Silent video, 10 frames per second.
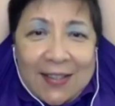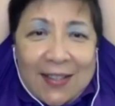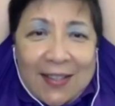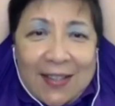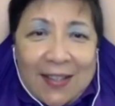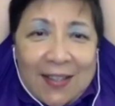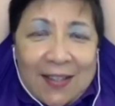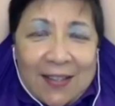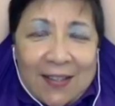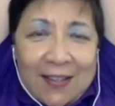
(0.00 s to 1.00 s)

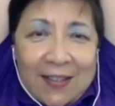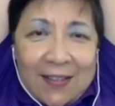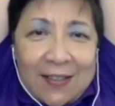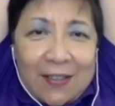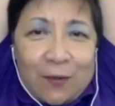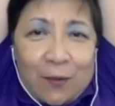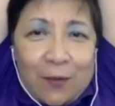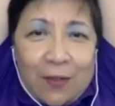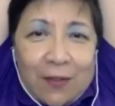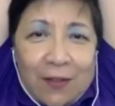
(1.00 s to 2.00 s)
Yeah, and
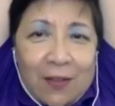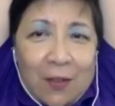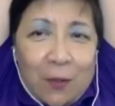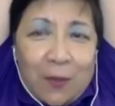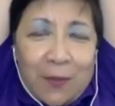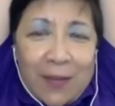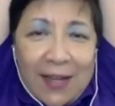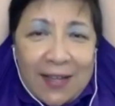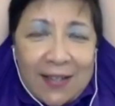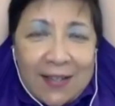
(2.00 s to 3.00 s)
feel the lower
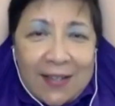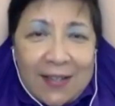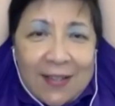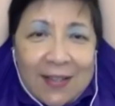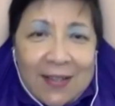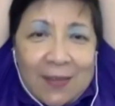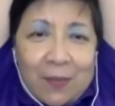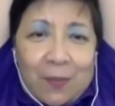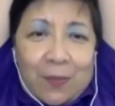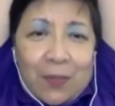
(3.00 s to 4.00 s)
back
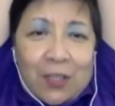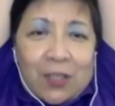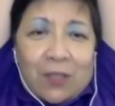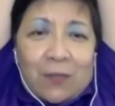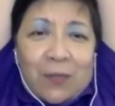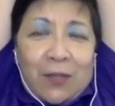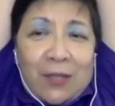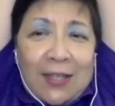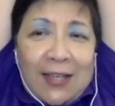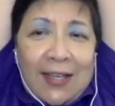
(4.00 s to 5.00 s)
pressure being
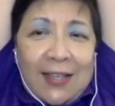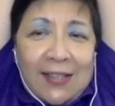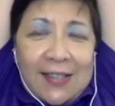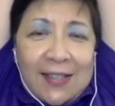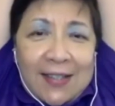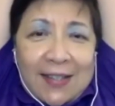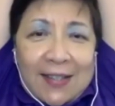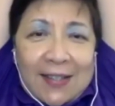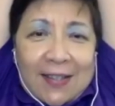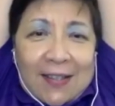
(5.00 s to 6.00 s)
released.
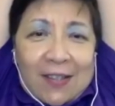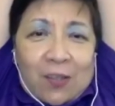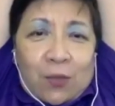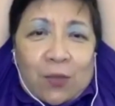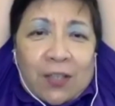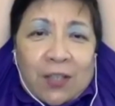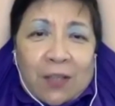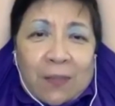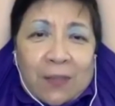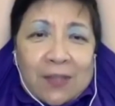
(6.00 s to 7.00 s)
Stretch
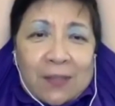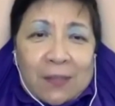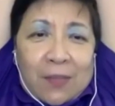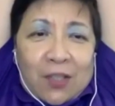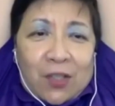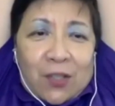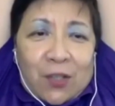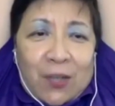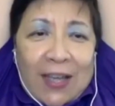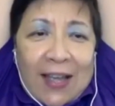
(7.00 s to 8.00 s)
up as much as
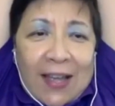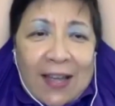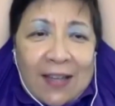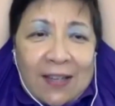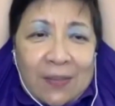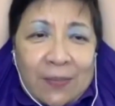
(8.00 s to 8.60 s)
you can.